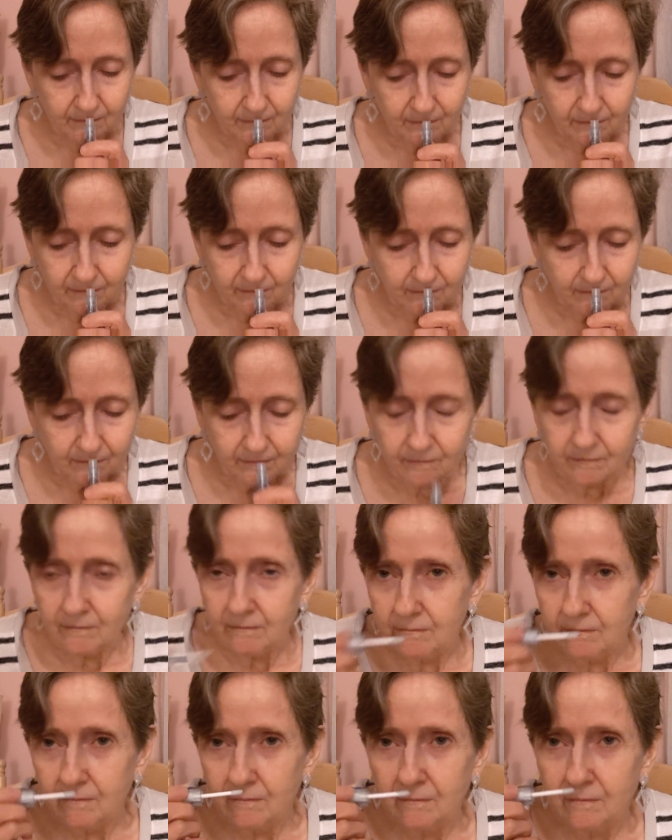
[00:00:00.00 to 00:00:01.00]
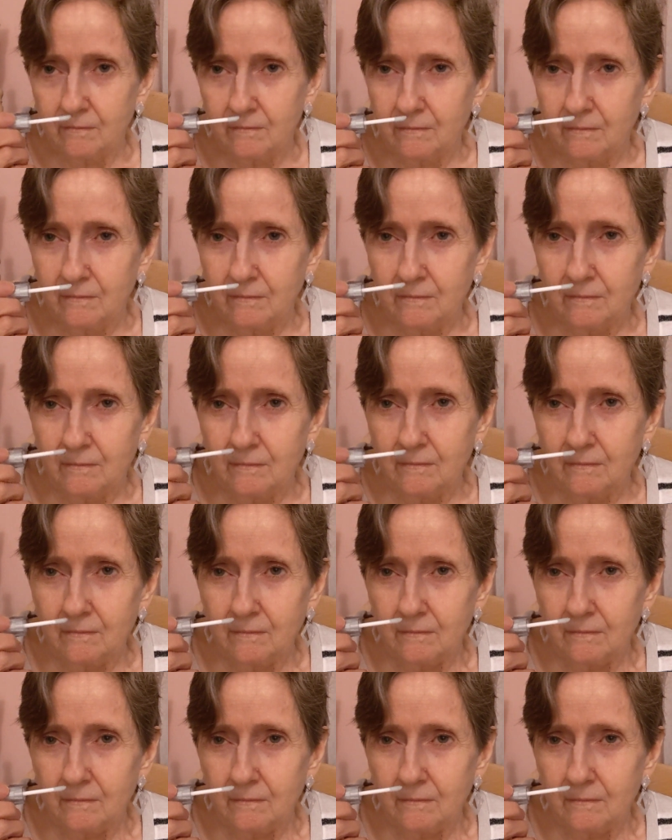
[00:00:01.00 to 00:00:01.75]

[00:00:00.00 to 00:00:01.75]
Nothing is said.